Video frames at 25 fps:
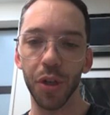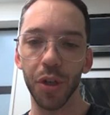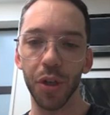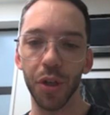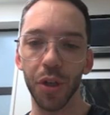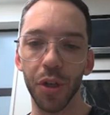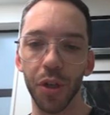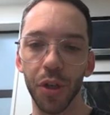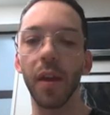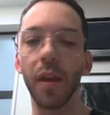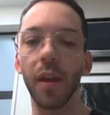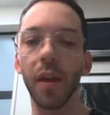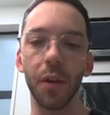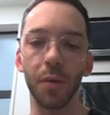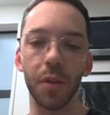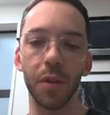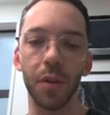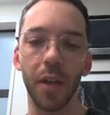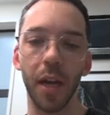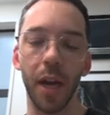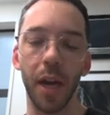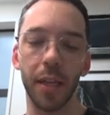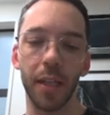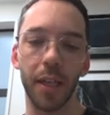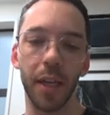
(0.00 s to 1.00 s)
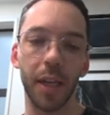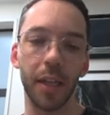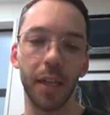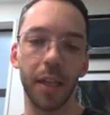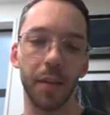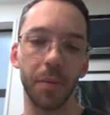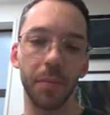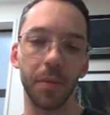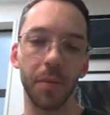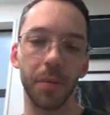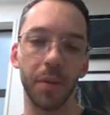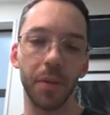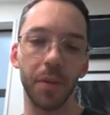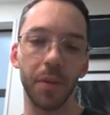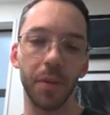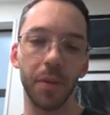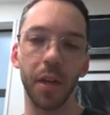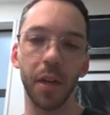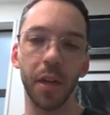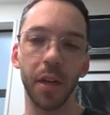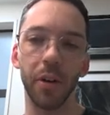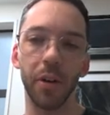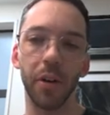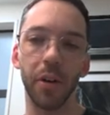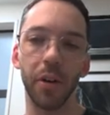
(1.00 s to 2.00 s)
Within that, you'll start to get some cells
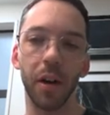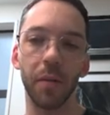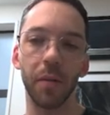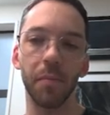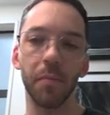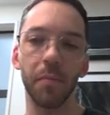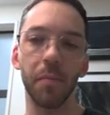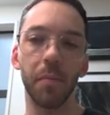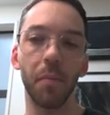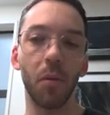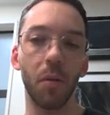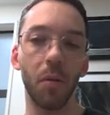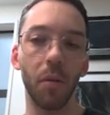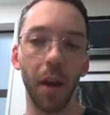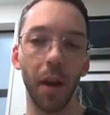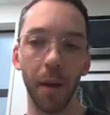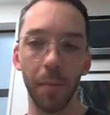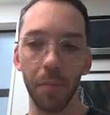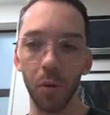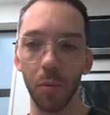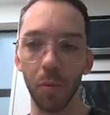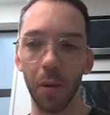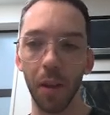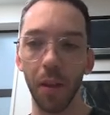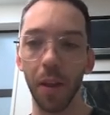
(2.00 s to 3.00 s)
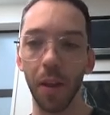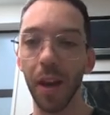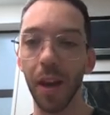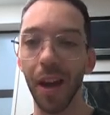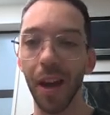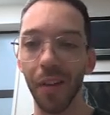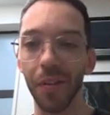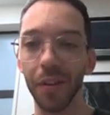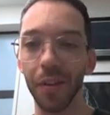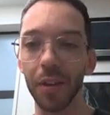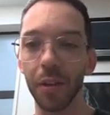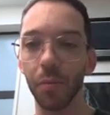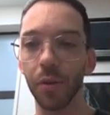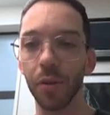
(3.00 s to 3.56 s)
that are growing more abnormally than others,